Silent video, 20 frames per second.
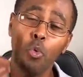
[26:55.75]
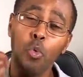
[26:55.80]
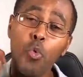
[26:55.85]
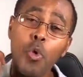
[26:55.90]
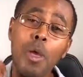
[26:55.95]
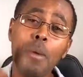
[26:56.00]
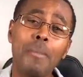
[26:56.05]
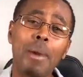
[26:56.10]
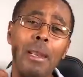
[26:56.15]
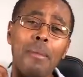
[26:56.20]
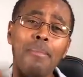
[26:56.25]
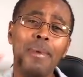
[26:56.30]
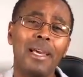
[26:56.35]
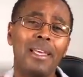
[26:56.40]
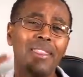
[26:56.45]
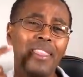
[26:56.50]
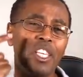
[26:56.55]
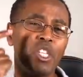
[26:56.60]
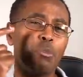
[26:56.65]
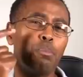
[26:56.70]
Women
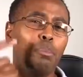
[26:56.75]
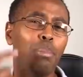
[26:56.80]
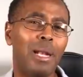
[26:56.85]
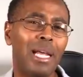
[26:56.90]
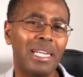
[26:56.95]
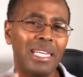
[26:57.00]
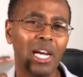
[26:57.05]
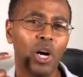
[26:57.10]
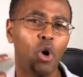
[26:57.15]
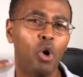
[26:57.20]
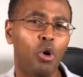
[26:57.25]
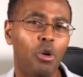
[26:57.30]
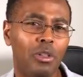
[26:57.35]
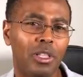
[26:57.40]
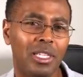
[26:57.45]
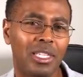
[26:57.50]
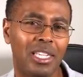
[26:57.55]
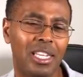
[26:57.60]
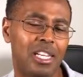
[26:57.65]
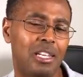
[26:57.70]
make this bladder all
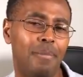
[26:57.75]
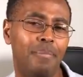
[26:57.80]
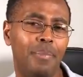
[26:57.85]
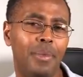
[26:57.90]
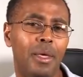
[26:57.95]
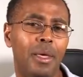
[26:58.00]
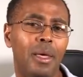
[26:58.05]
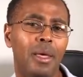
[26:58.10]
the time.